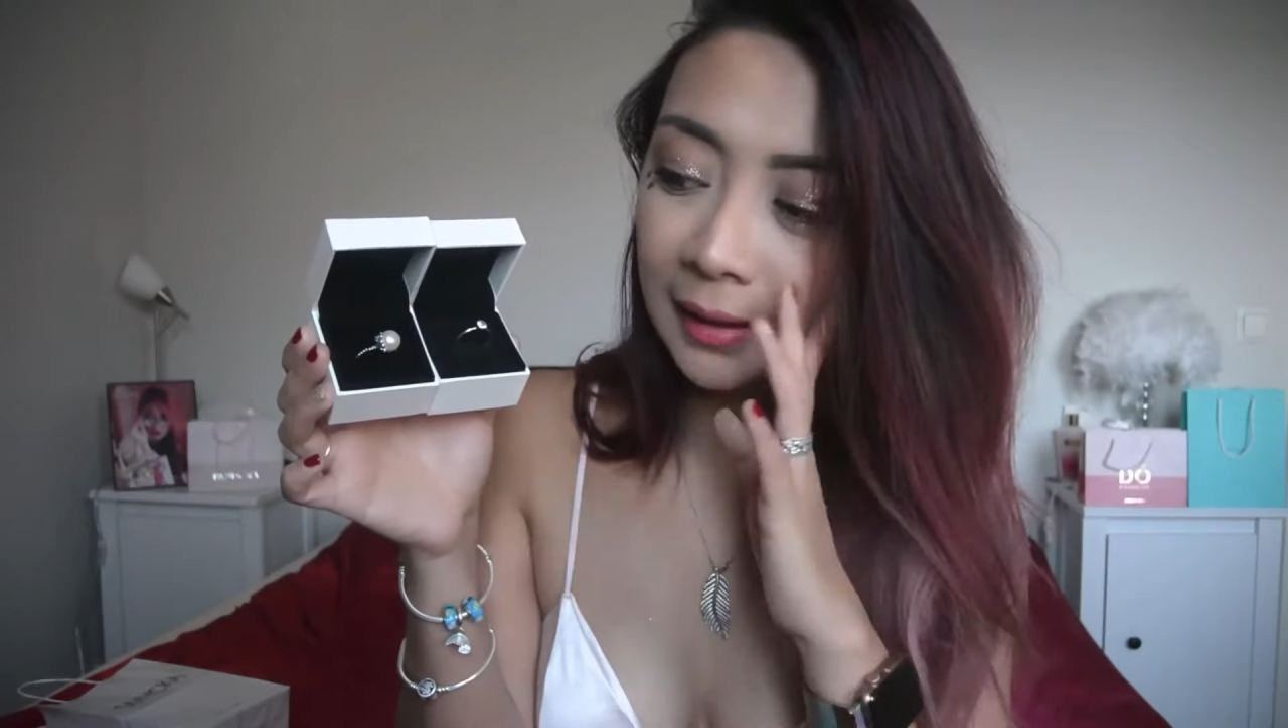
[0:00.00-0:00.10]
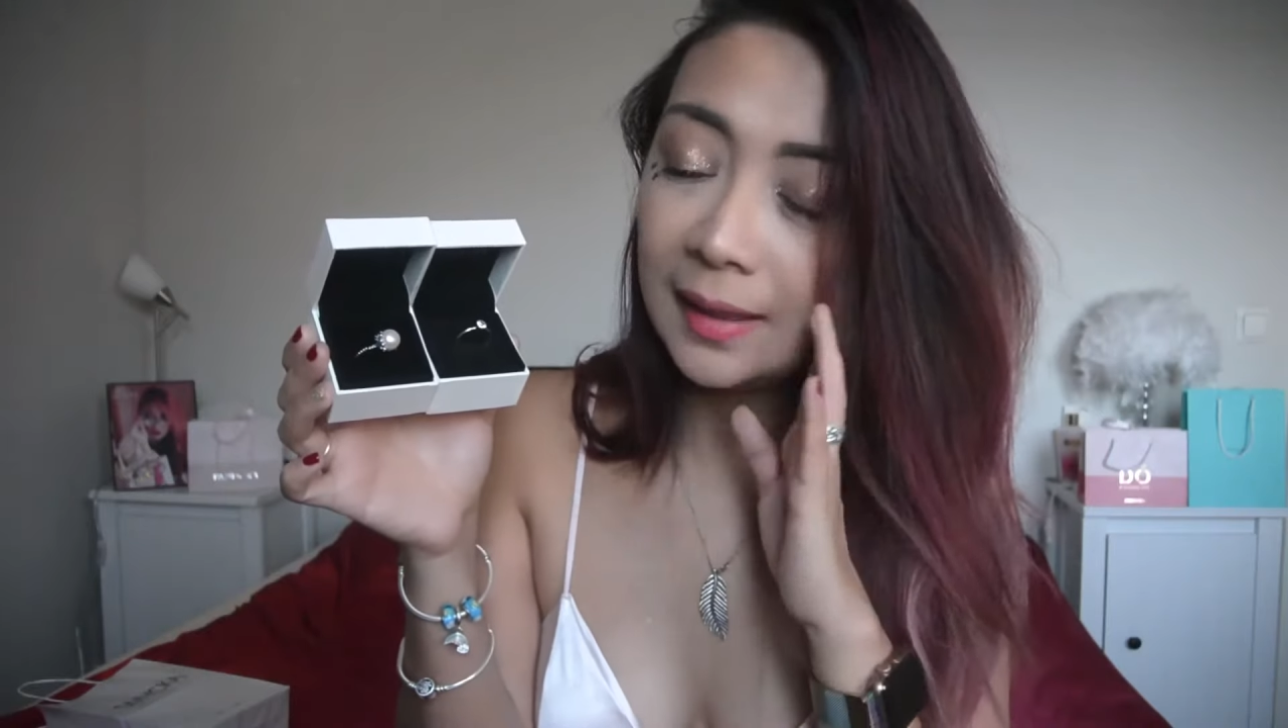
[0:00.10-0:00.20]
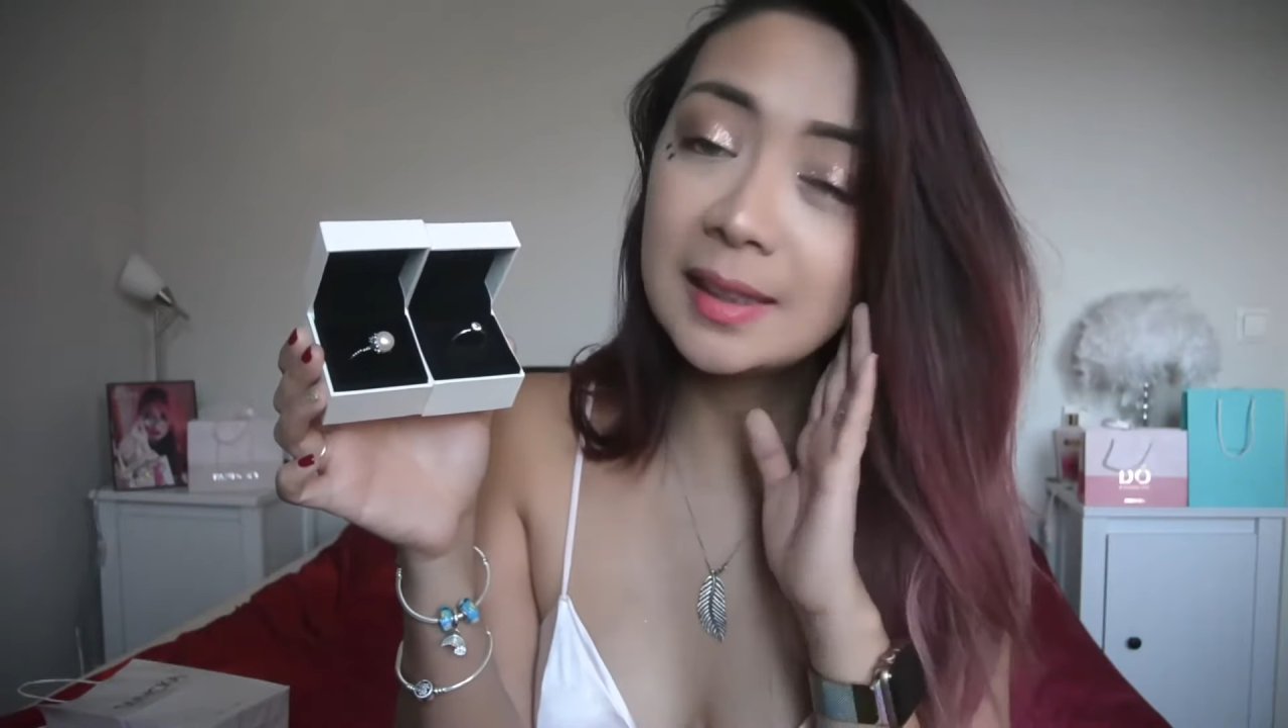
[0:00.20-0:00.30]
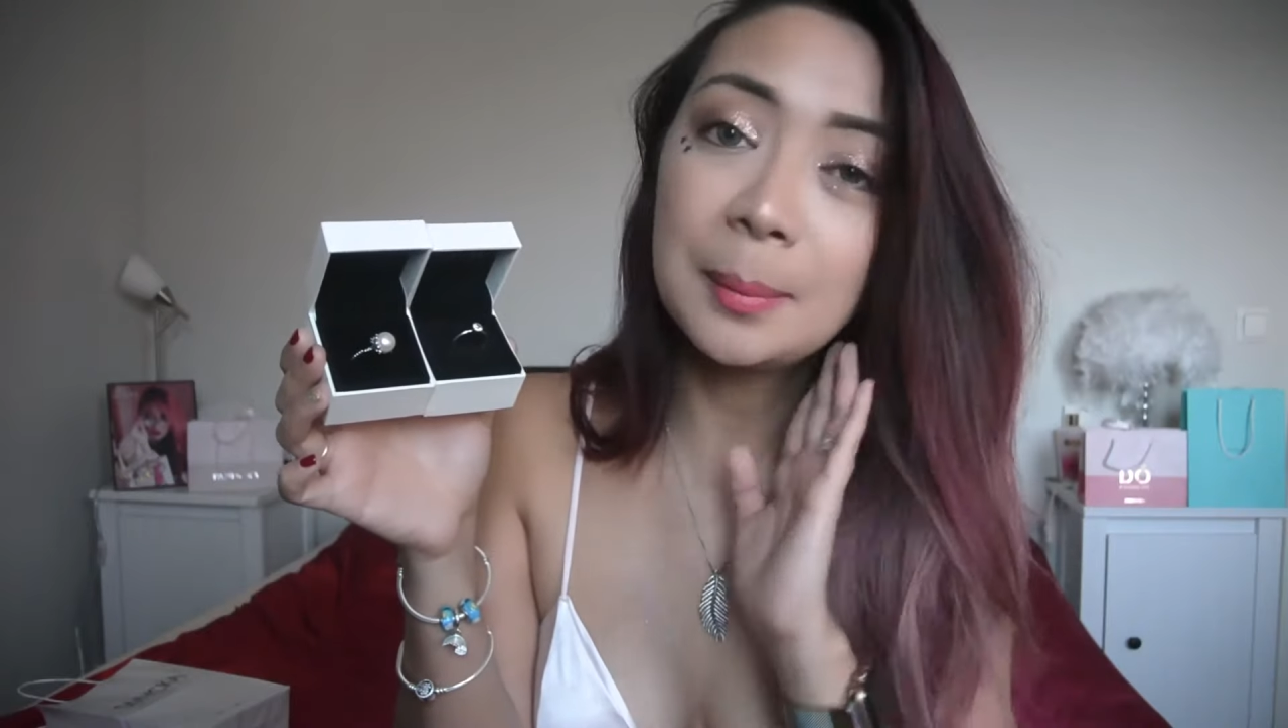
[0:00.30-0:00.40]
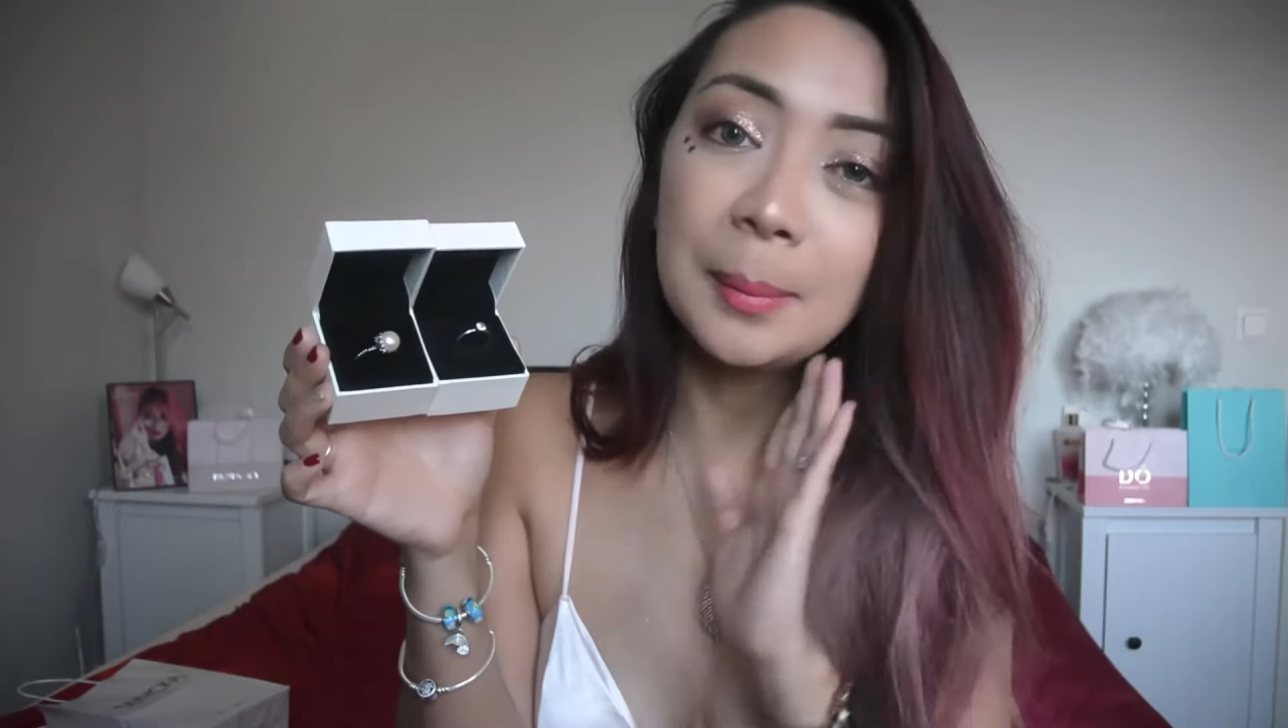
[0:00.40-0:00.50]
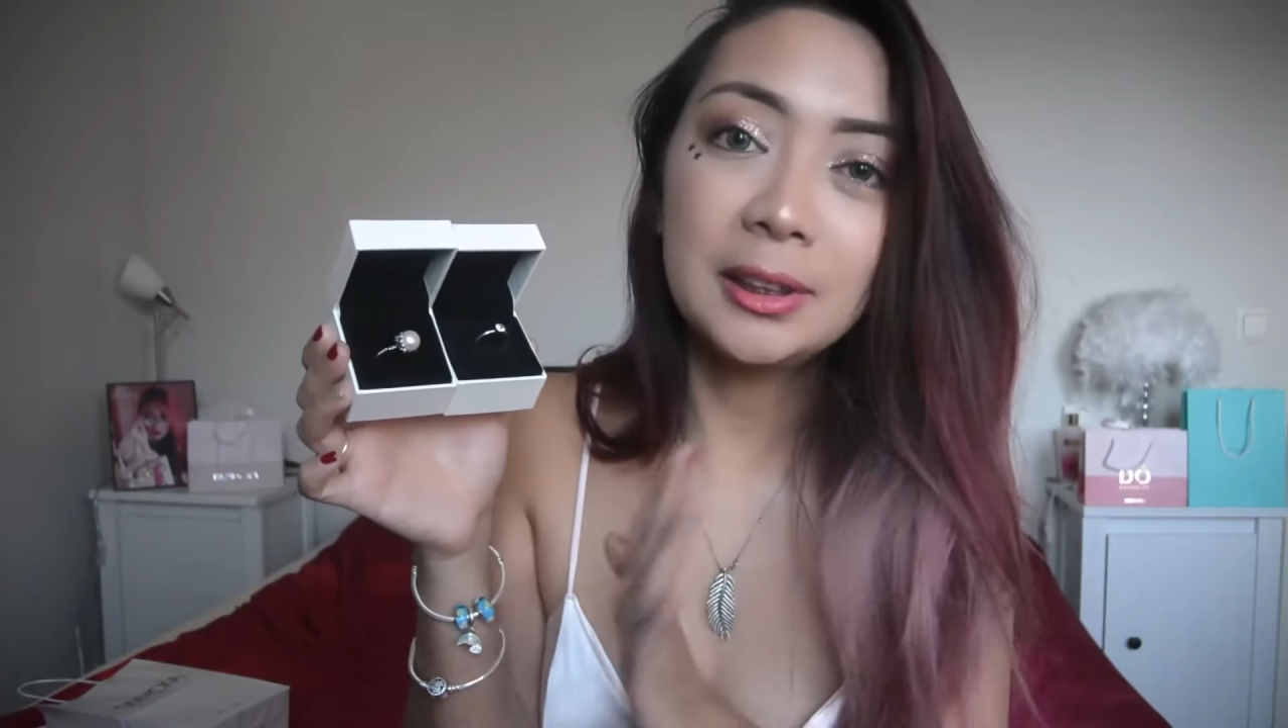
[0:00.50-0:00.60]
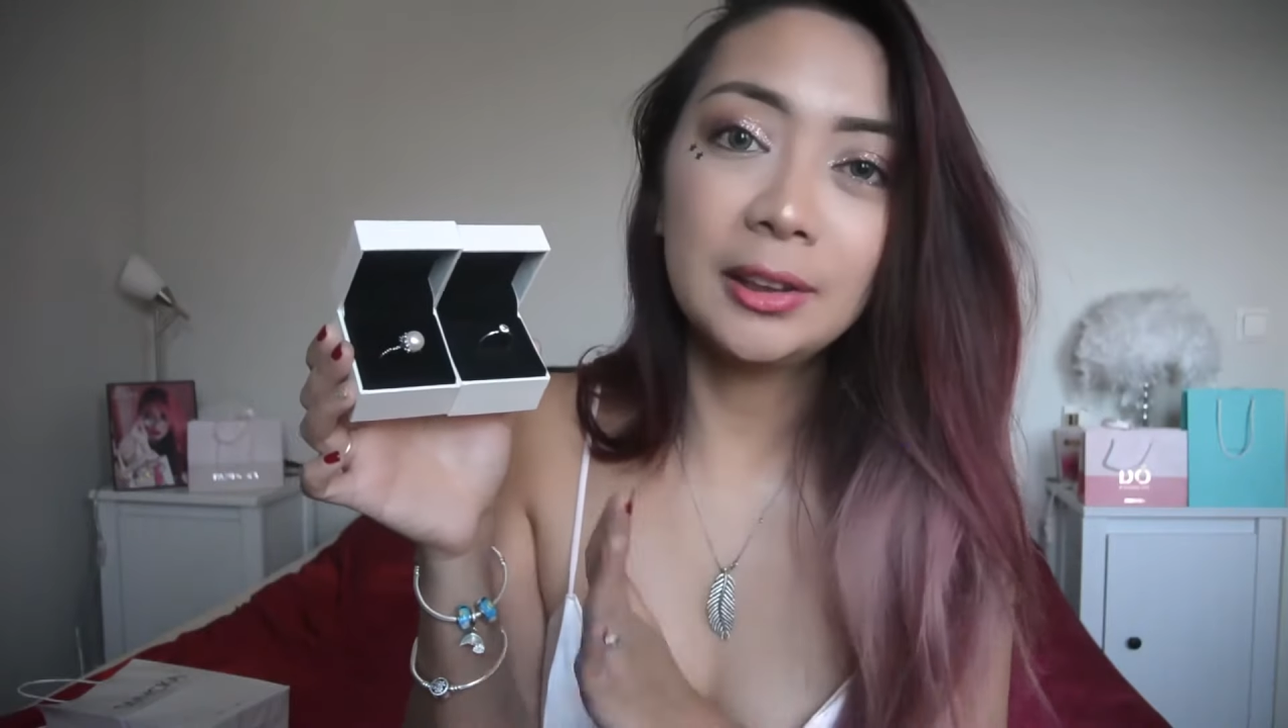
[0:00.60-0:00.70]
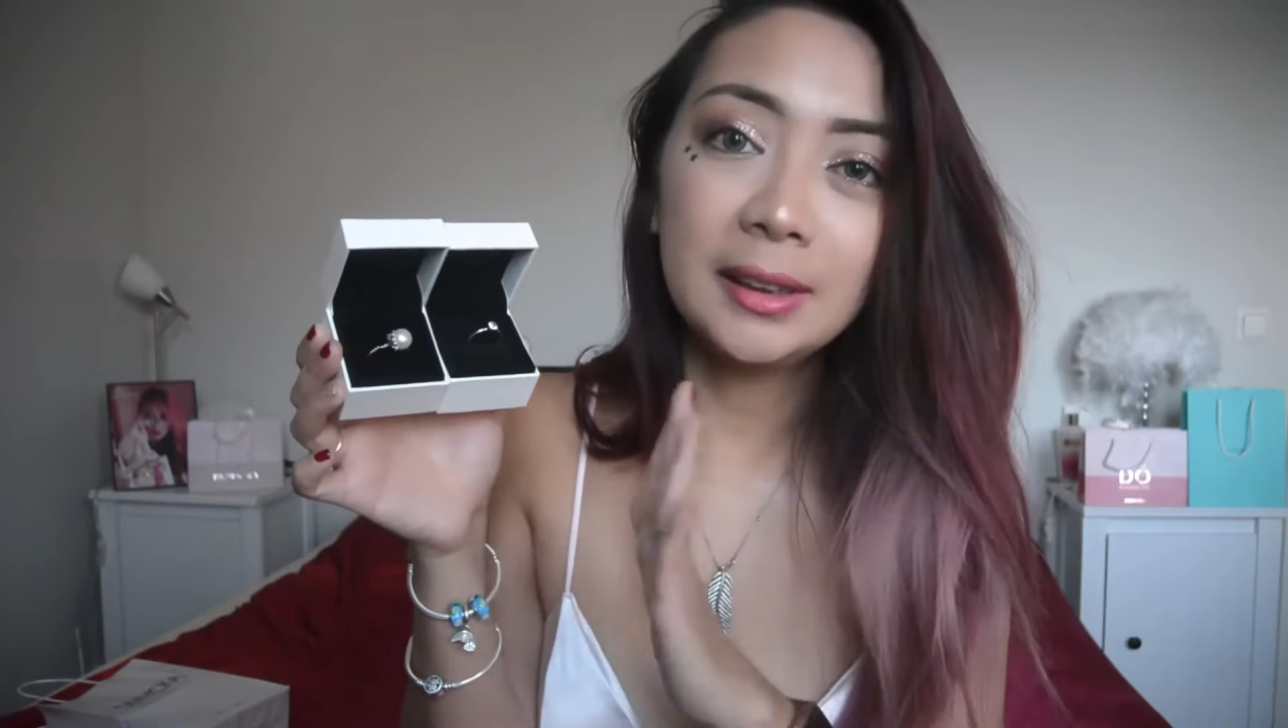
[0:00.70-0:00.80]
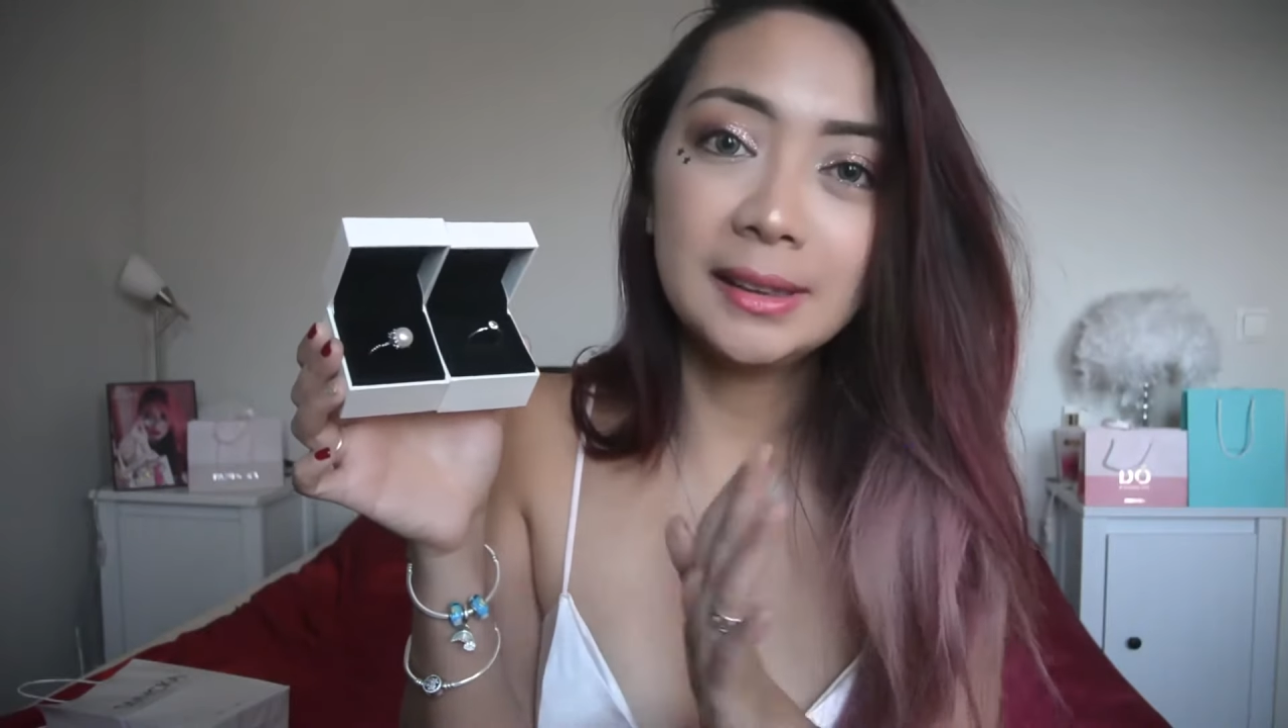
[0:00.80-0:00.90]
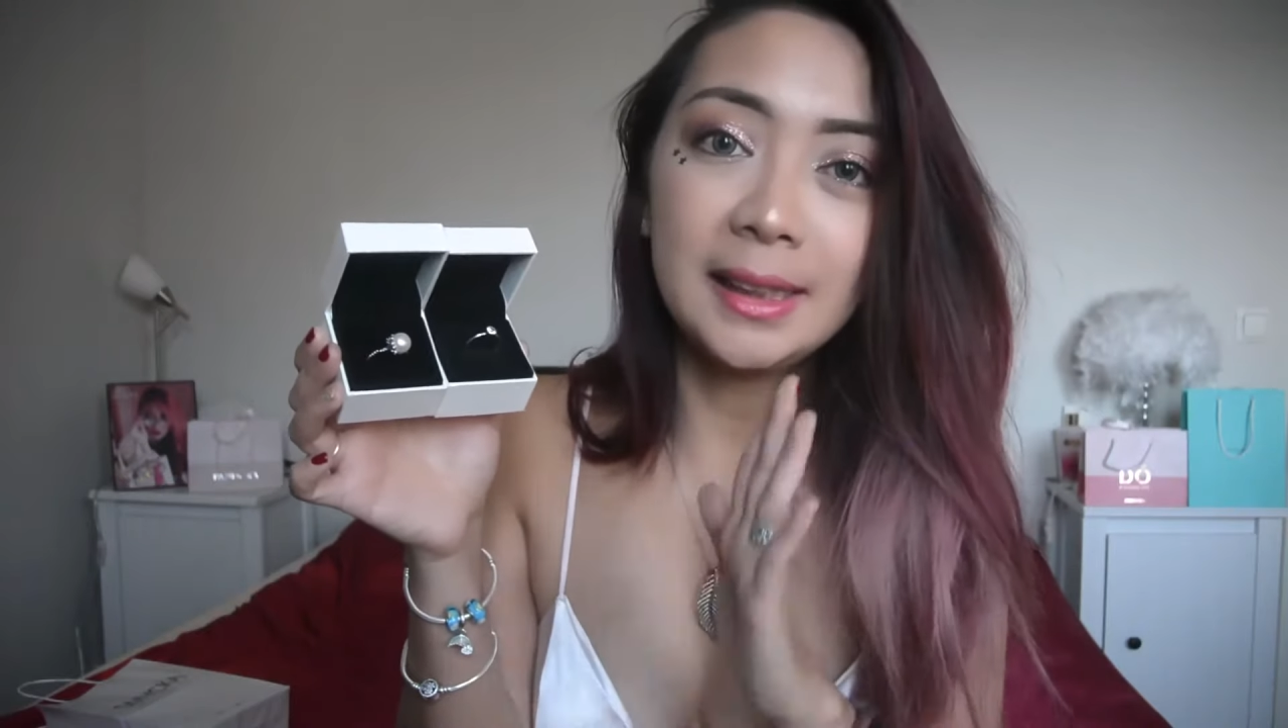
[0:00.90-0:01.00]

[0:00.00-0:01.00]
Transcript: these material